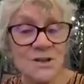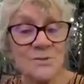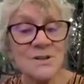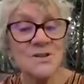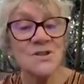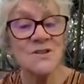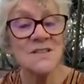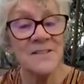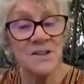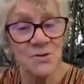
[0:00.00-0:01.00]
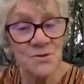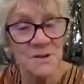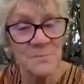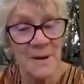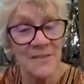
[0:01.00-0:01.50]
to introduce the other
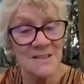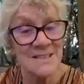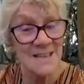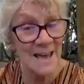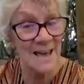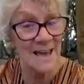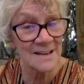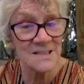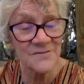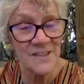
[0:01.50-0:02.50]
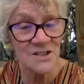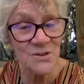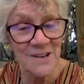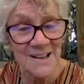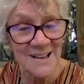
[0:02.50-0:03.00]
children about the sadness of that story.